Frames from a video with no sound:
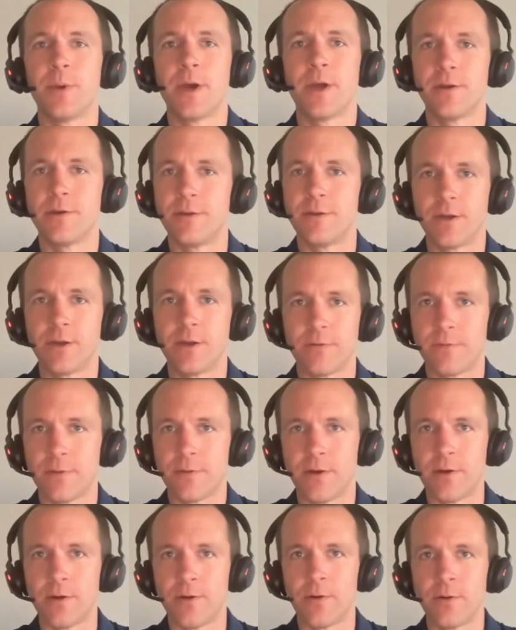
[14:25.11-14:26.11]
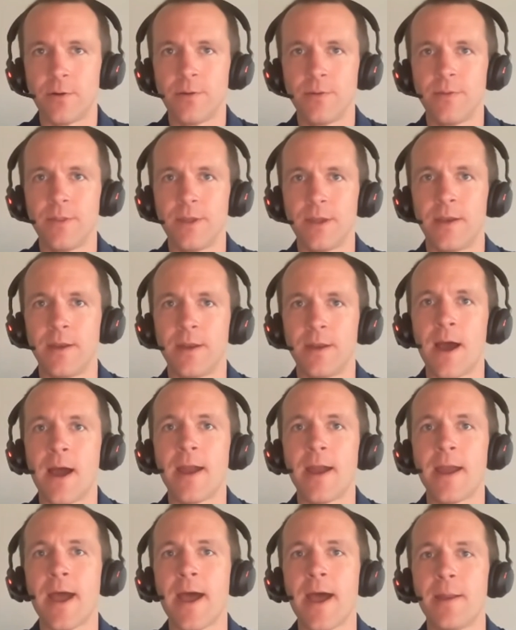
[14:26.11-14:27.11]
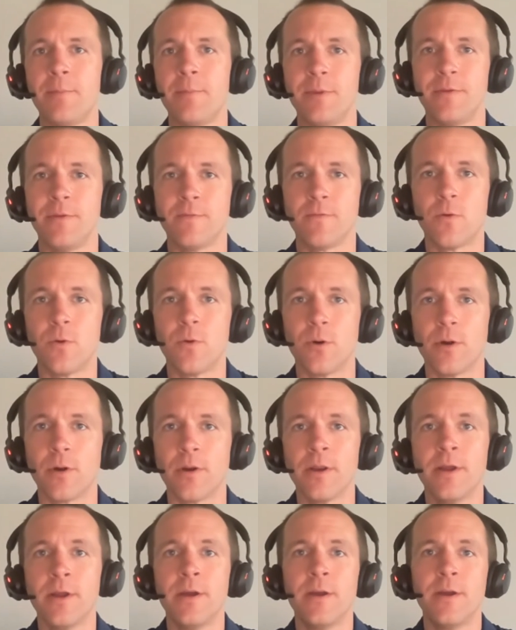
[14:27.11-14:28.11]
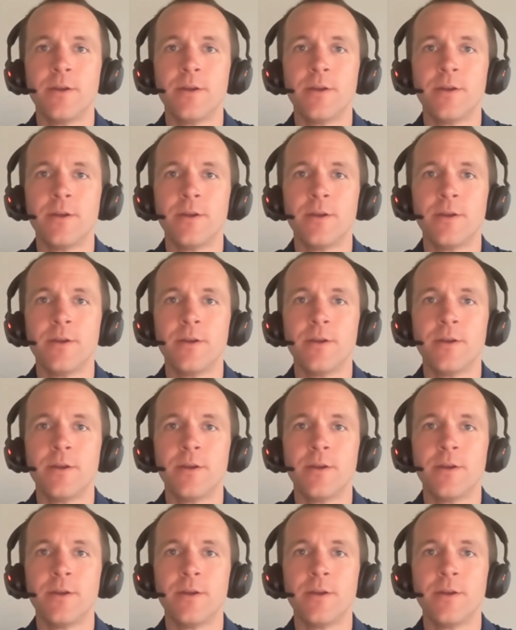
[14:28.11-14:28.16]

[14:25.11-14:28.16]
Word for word: better deal flow than I had before